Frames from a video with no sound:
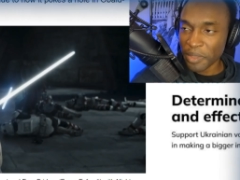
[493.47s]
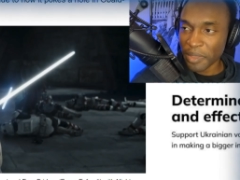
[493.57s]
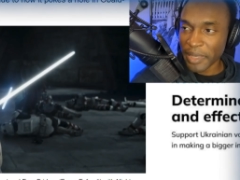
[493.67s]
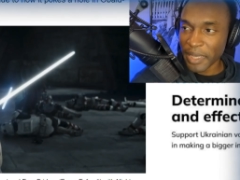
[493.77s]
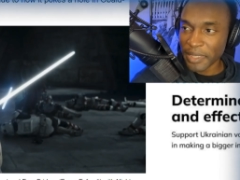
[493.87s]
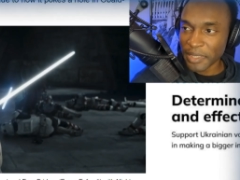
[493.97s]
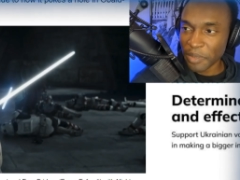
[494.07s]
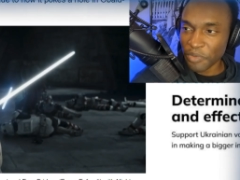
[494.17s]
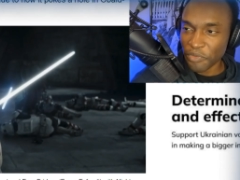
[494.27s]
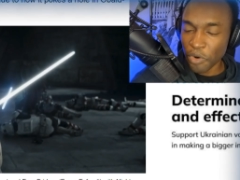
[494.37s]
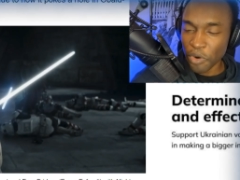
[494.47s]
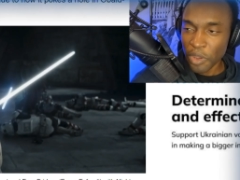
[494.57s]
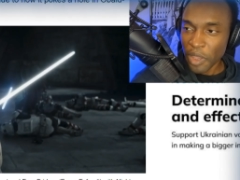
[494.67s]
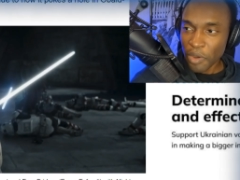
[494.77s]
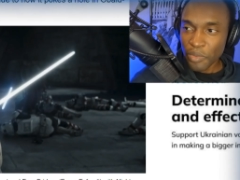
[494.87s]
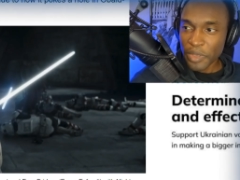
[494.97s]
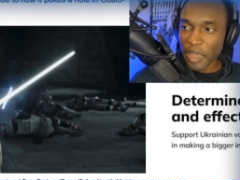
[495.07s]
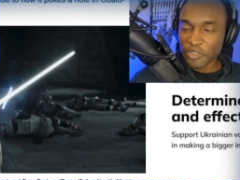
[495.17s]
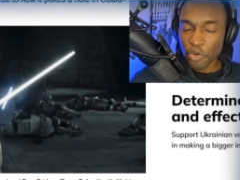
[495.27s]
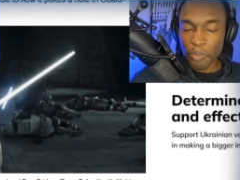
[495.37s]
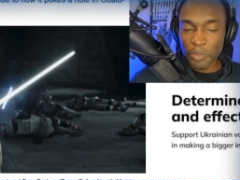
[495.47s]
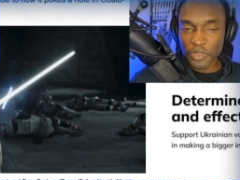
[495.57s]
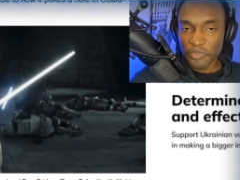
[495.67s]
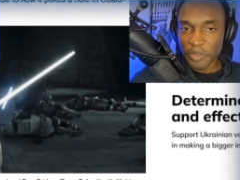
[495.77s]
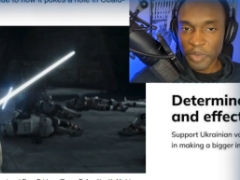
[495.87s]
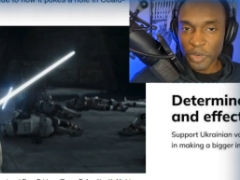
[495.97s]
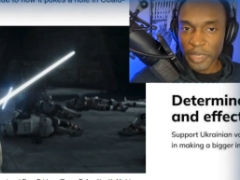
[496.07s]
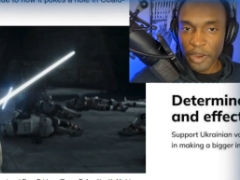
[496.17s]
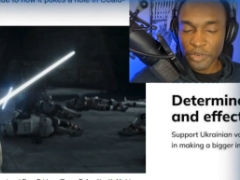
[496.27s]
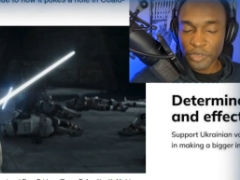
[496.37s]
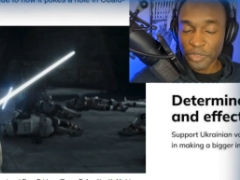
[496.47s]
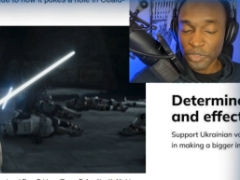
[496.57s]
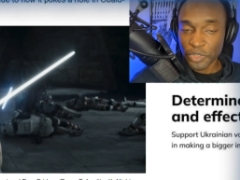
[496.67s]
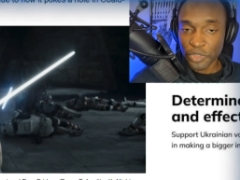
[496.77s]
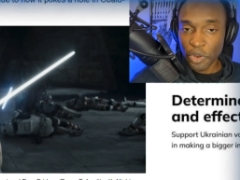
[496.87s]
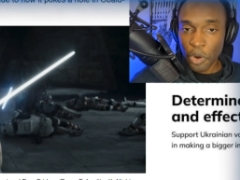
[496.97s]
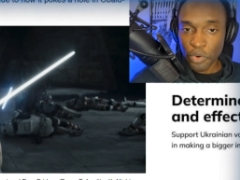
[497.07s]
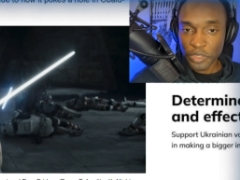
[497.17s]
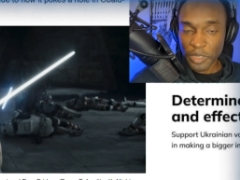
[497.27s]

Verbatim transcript: like I said before, we have so much female characters in Star Wars.